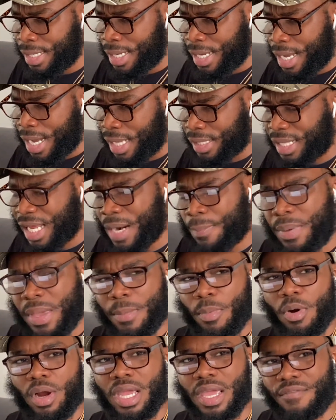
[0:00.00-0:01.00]
a lot of
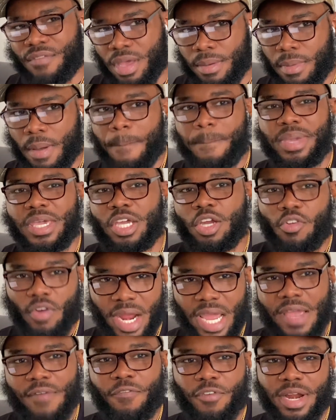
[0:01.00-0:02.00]
people are giving him a B
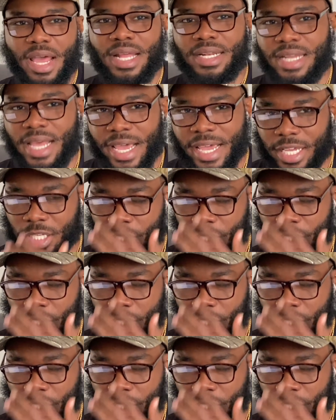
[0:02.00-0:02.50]
grade for that day.